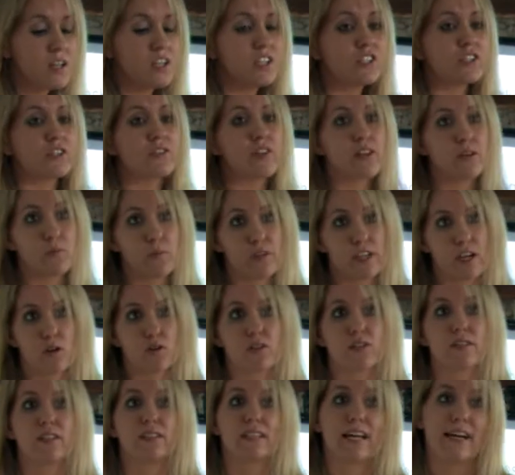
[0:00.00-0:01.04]
So then we go
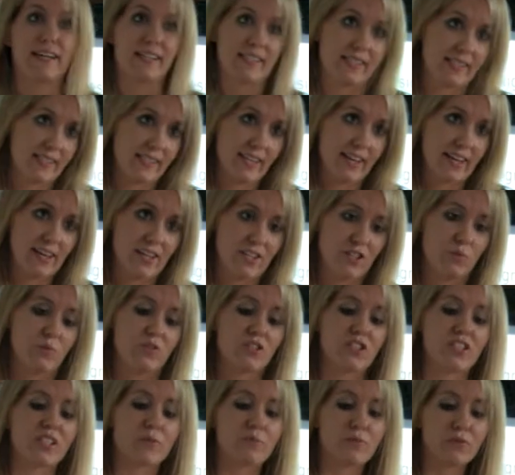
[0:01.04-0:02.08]
to the last stage,
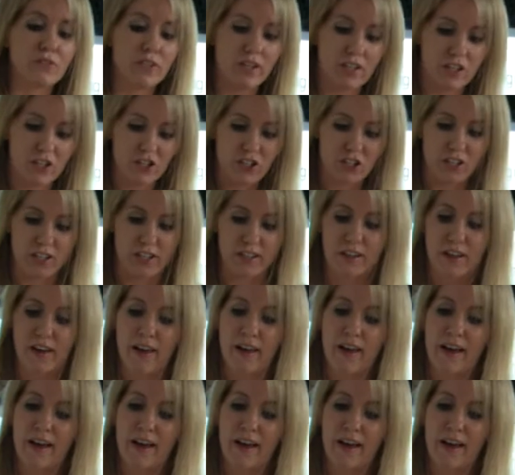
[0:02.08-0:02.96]
which is production.